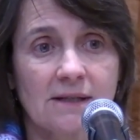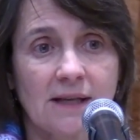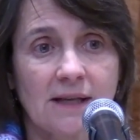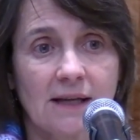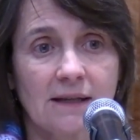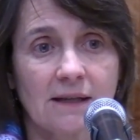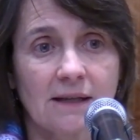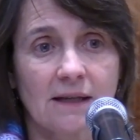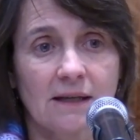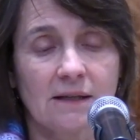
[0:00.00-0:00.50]

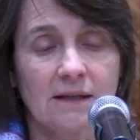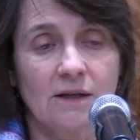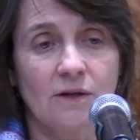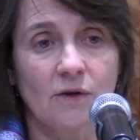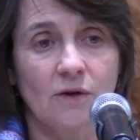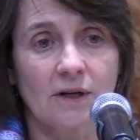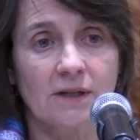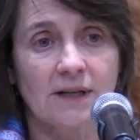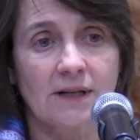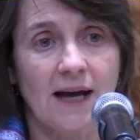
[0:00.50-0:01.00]
that the New
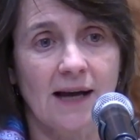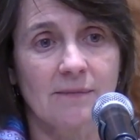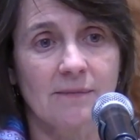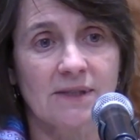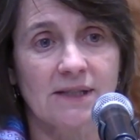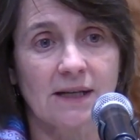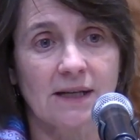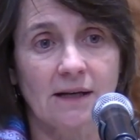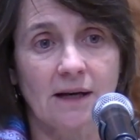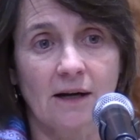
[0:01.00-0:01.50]
York Times
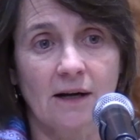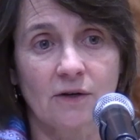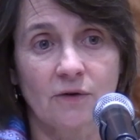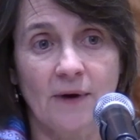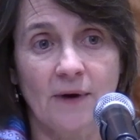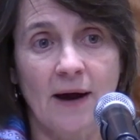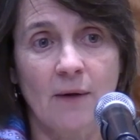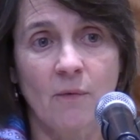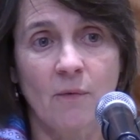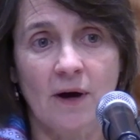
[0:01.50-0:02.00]
did on
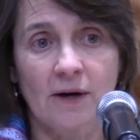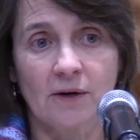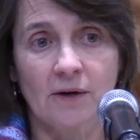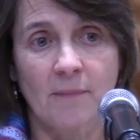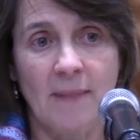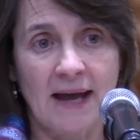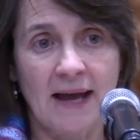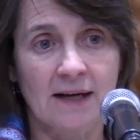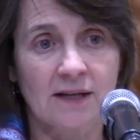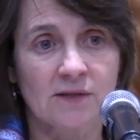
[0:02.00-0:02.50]
groundwater
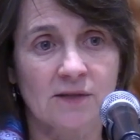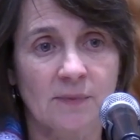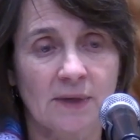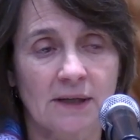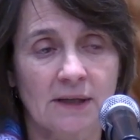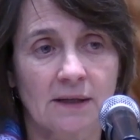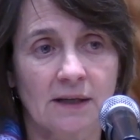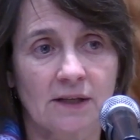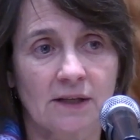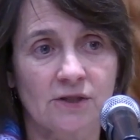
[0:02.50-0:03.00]

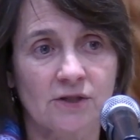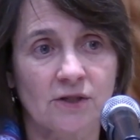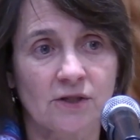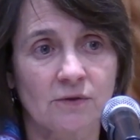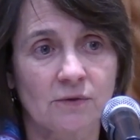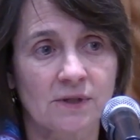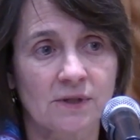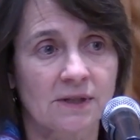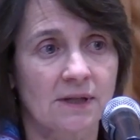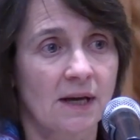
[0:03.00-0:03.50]
management
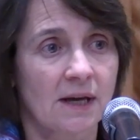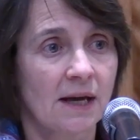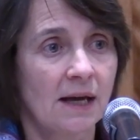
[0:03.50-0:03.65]
issues.